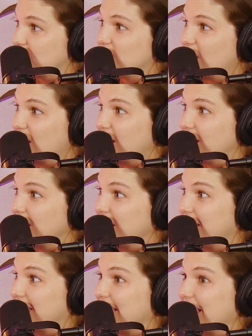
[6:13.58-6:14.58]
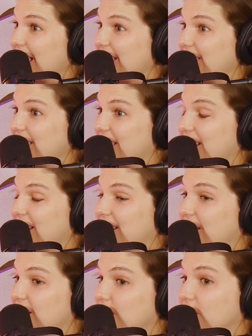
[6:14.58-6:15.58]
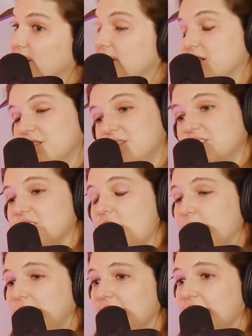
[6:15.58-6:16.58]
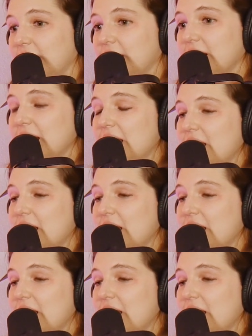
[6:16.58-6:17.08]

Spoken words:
a shot and then stop again.